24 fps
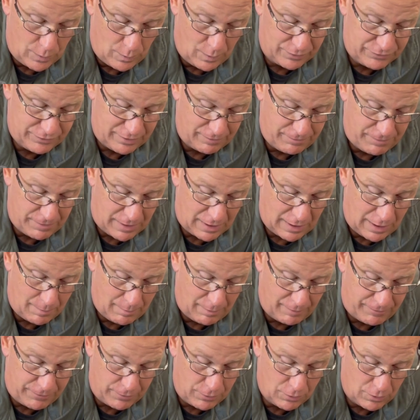once I figure out
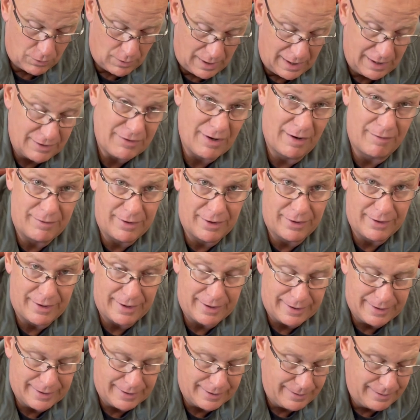my fuel lines, I haven't done
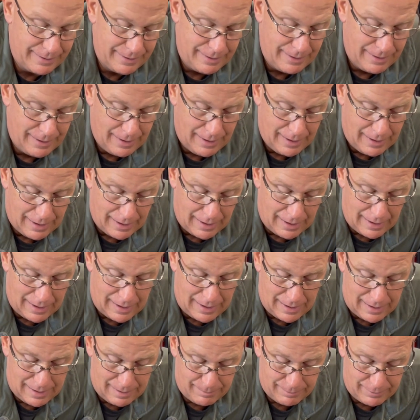that yet,
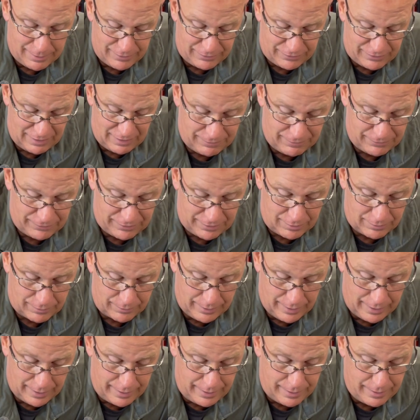I'm going to see thing will
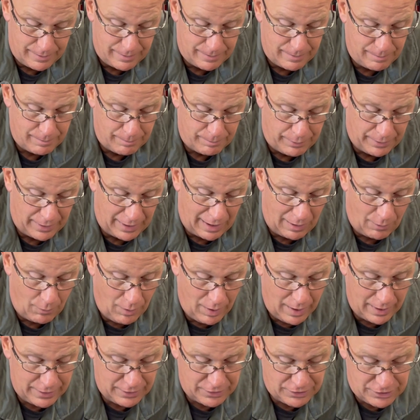run. But I
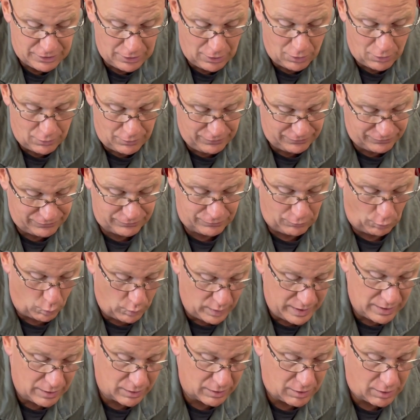wanted to show, this is a
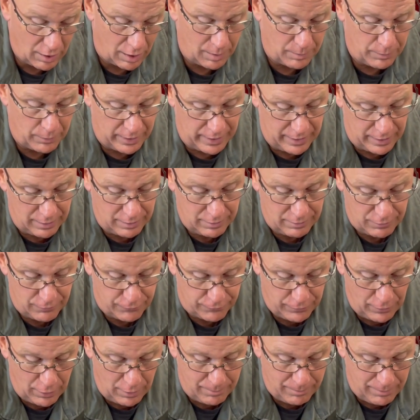weird carburetor.
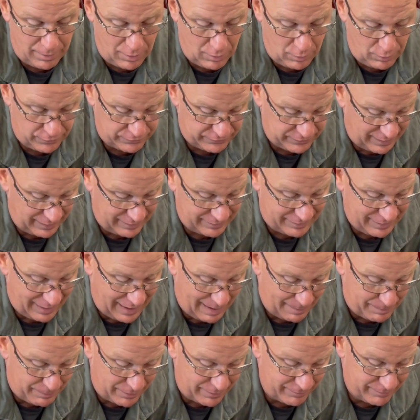Float bowl is on top of the